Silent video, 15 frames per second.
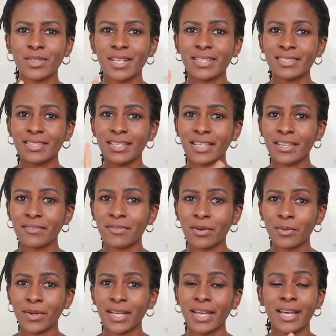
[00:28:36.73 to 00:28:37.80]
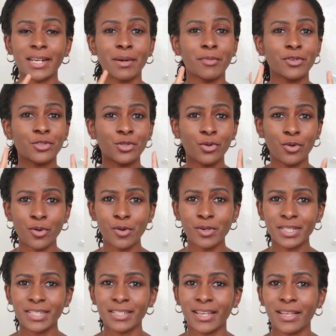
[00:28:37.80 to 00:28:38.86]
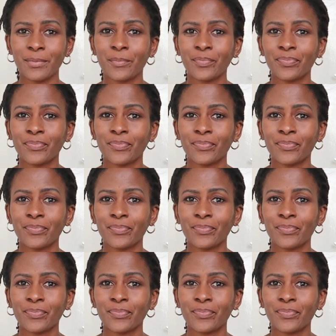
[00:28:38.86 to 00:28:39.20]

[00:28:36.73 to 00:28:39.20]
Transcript: That's the giveaway, and I'm also holding